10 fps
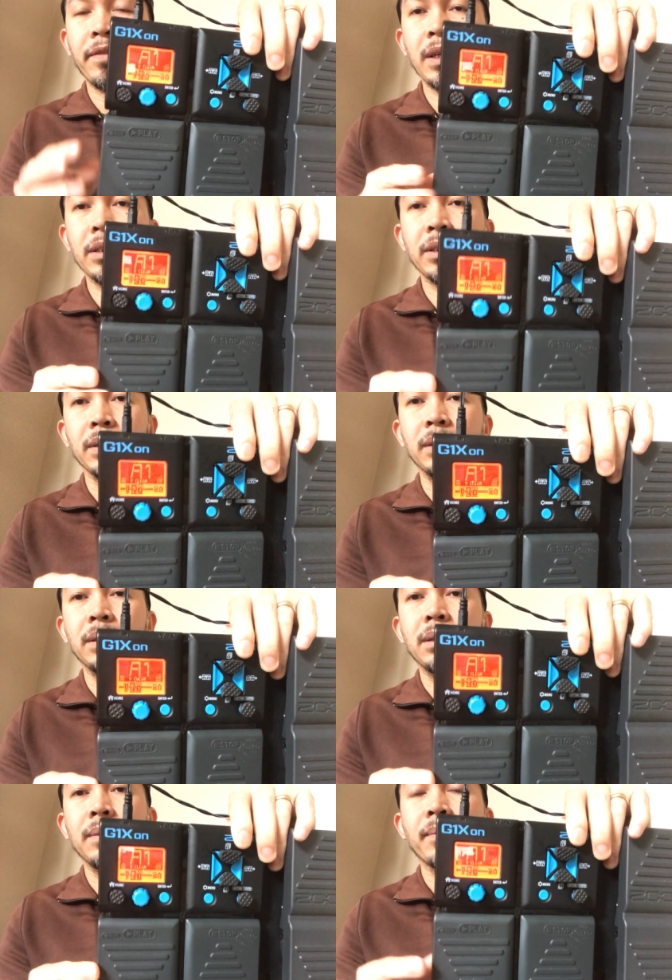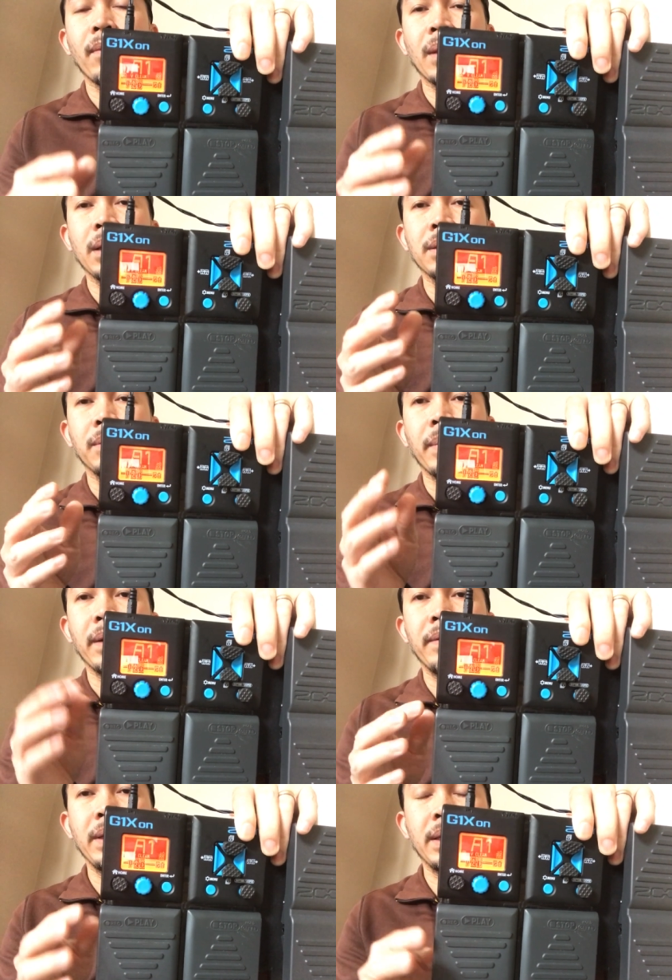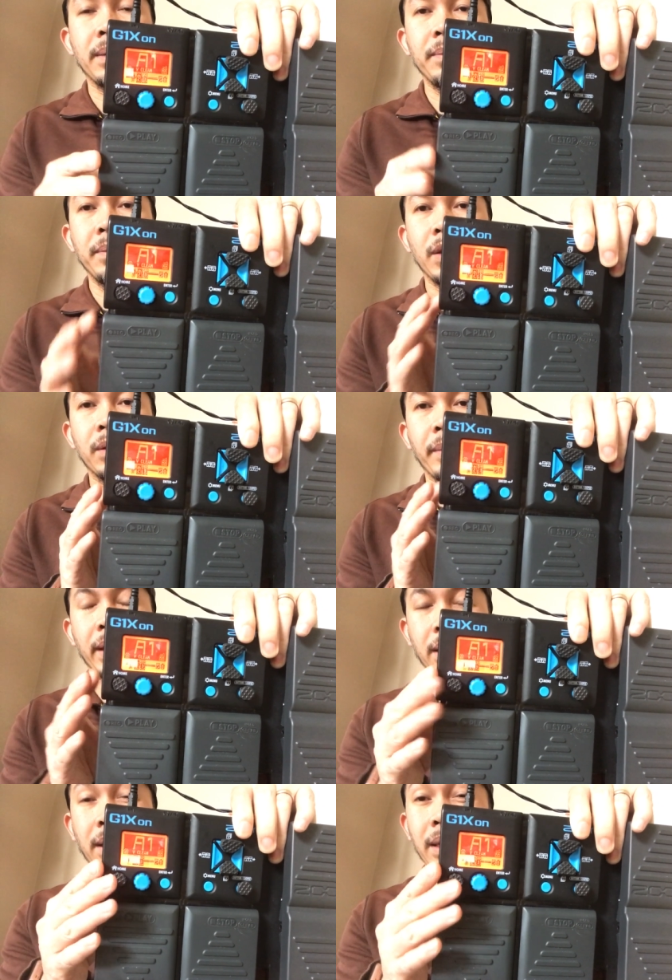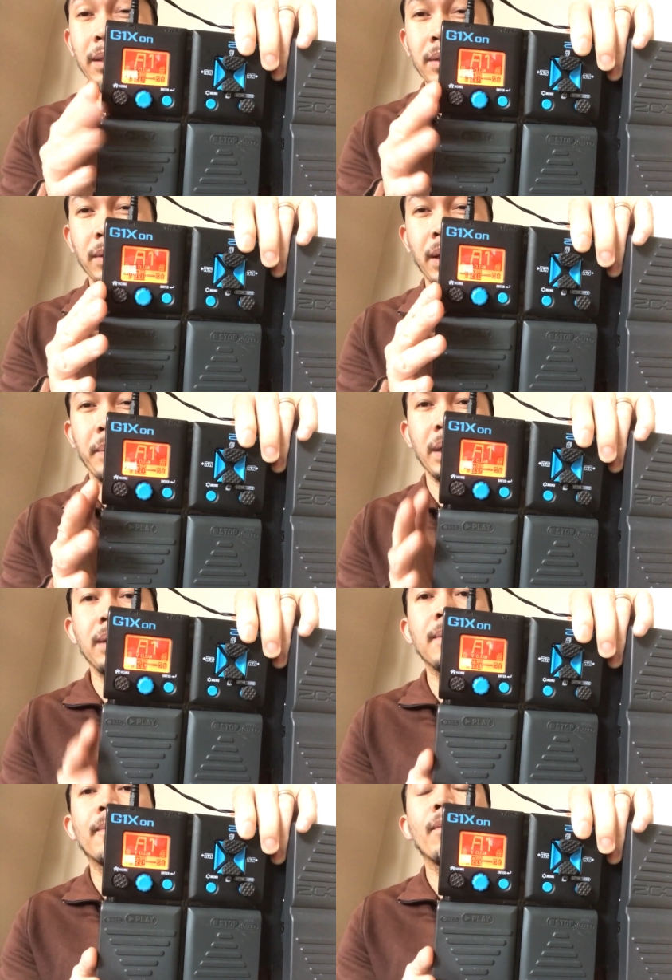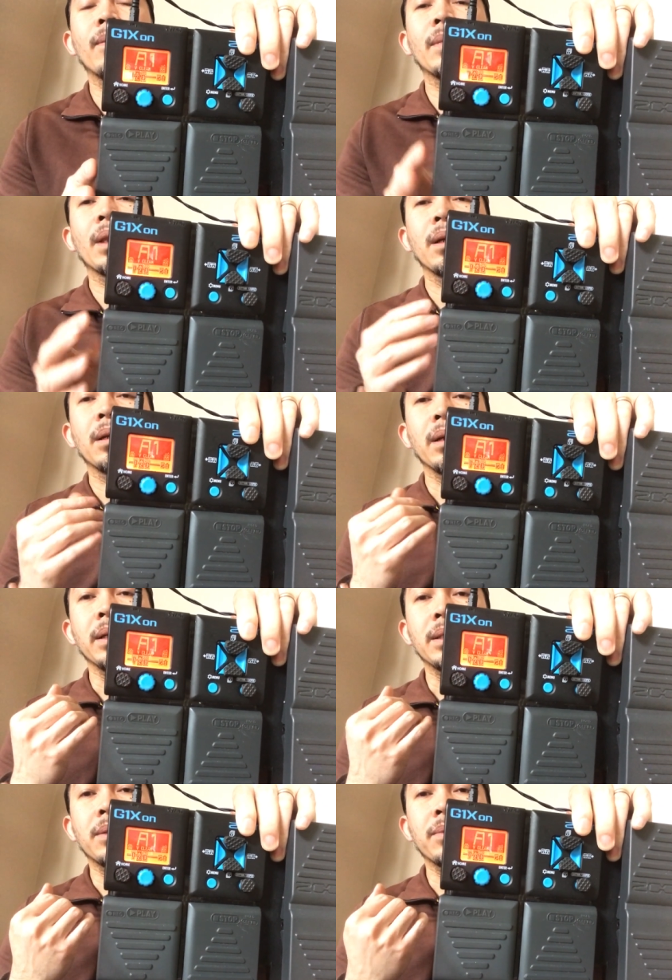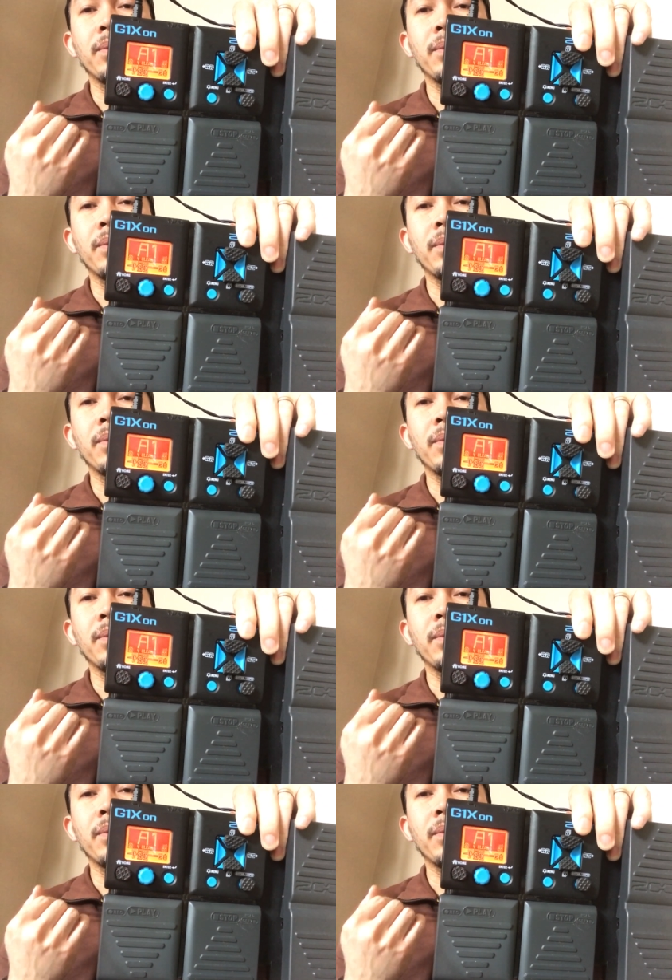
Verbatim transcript: functions. So my rhythm, or my clean tone I mean, is